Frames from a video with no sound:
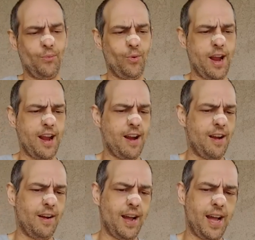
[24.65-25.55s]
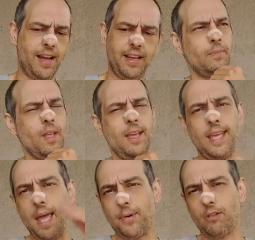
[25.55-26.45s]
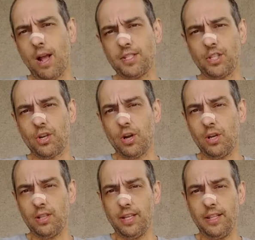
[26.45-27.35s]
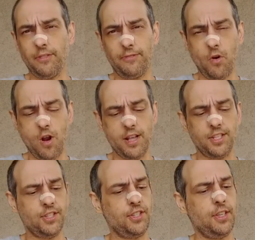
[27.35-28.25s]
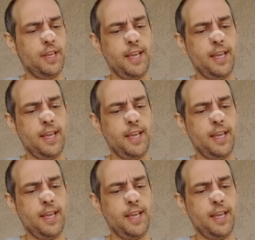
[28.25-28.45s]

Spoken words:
where he came across a girl in the forest